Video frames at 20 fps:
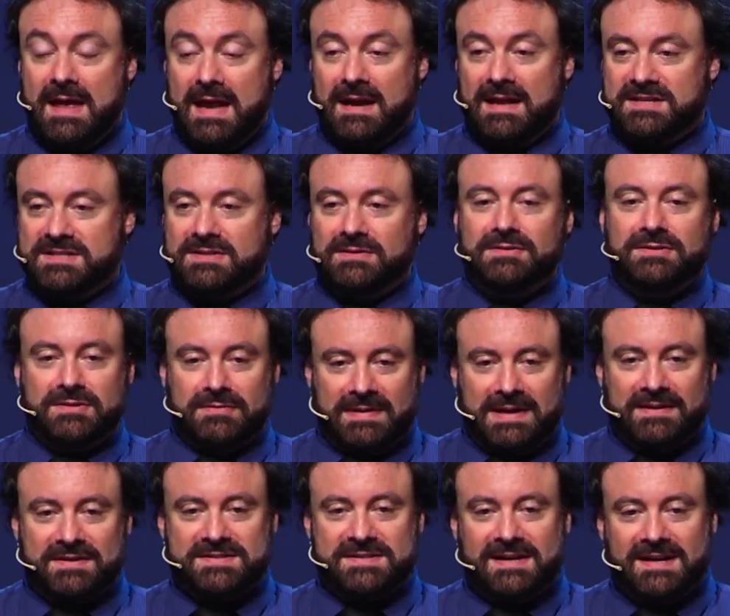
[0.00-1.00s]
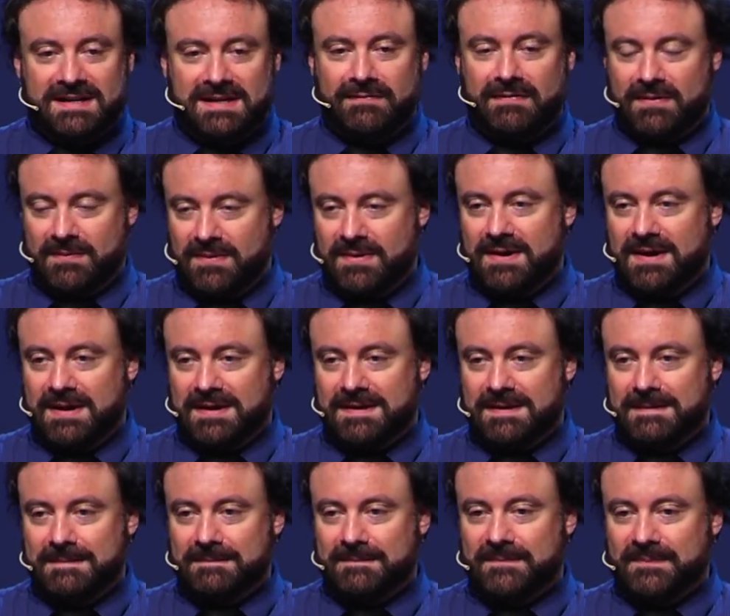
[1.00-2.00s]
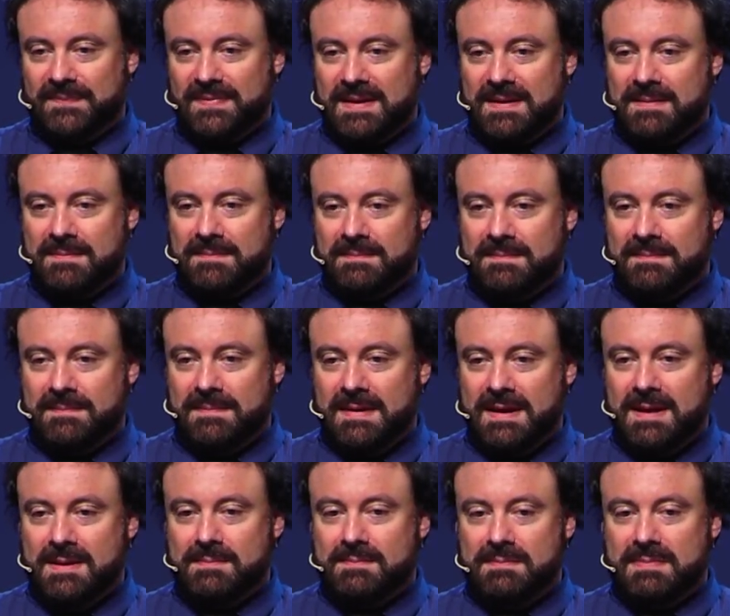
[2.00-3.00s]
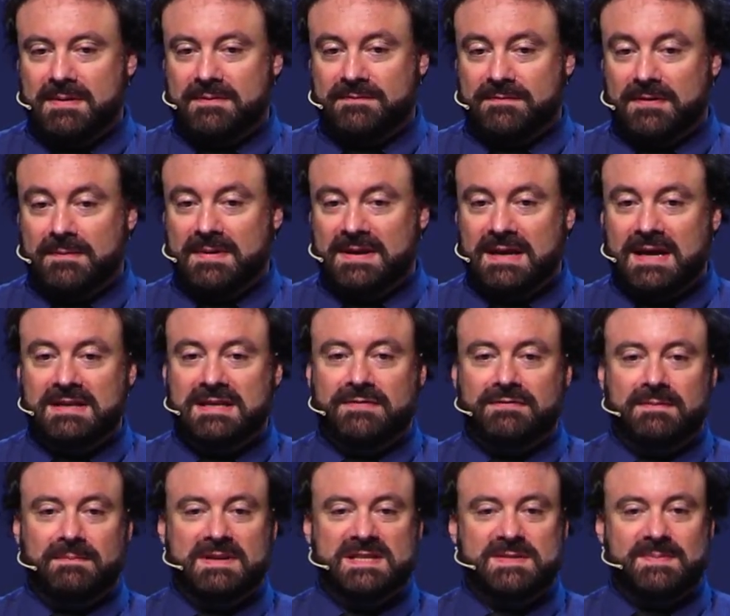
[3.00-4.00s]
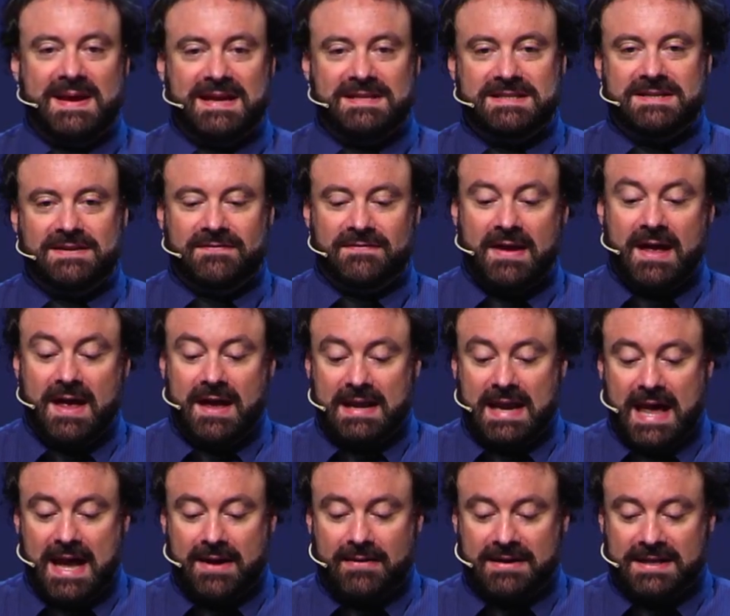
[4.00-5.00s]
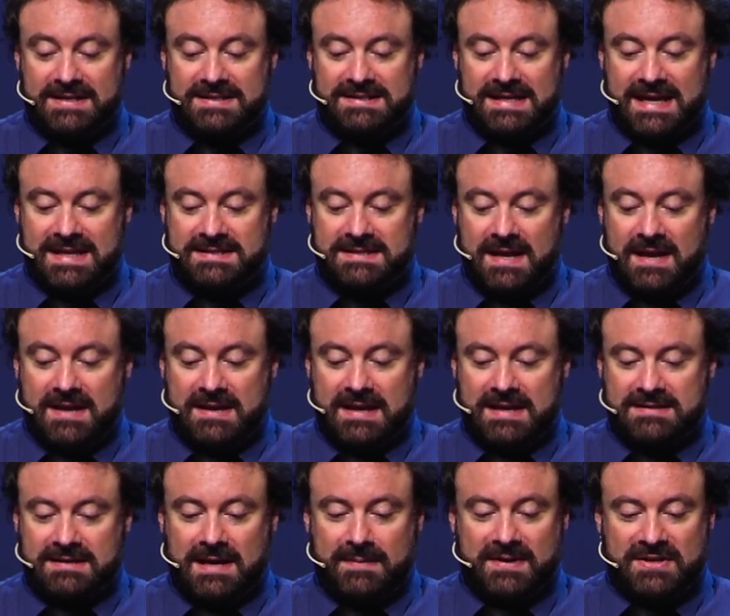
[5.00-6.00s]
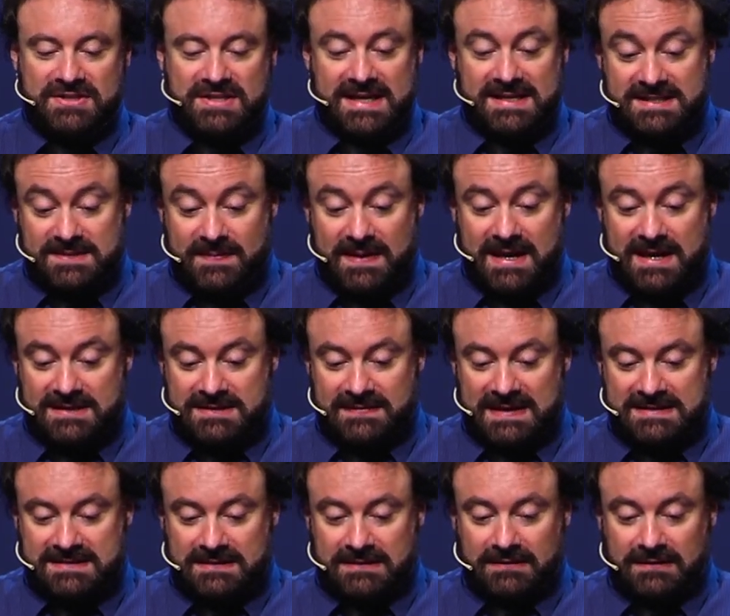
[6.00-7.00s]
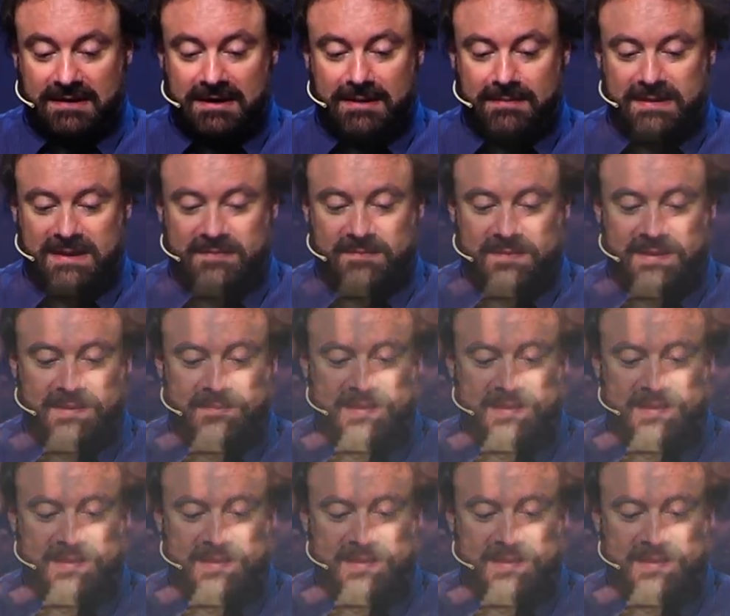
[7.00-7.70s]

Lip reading: I still do real scientific work, but from a different perspective now, in a sense. Yes, I'm a chess master. That's a little hobby of mine.